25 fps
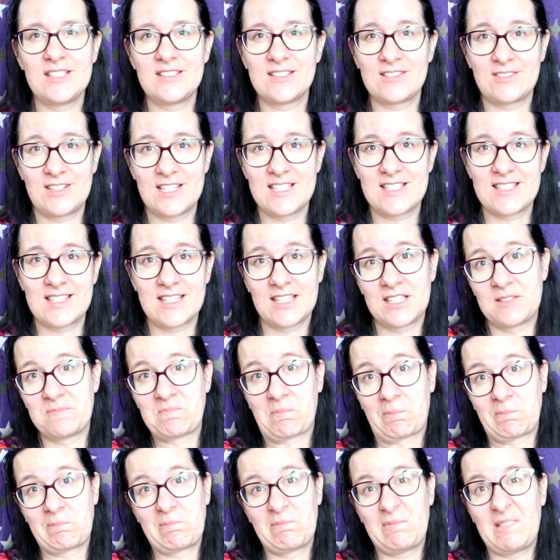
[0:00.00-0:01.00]
interested.
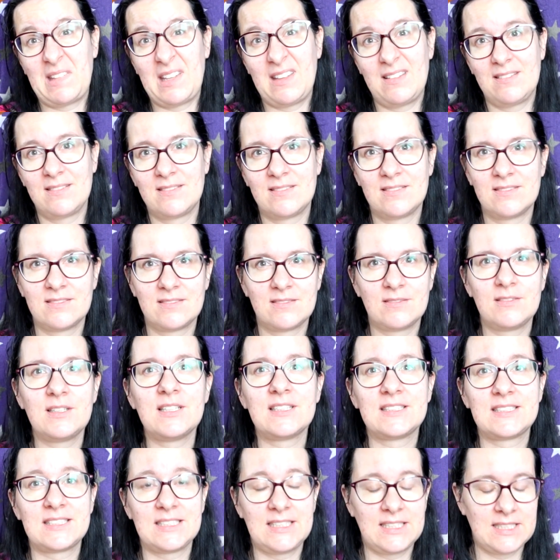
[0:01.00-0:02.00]

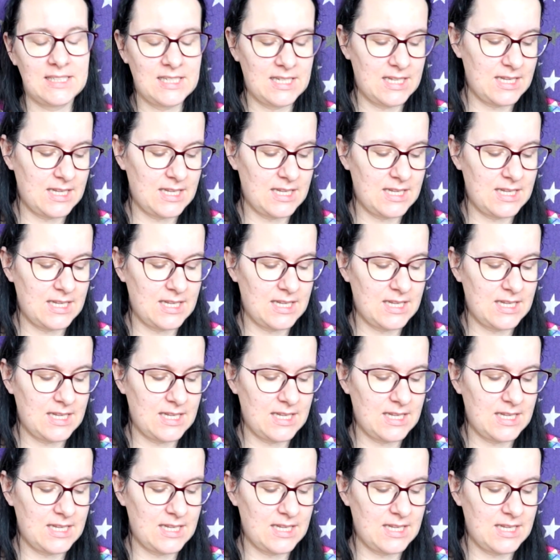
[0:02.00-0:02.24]
We'll see.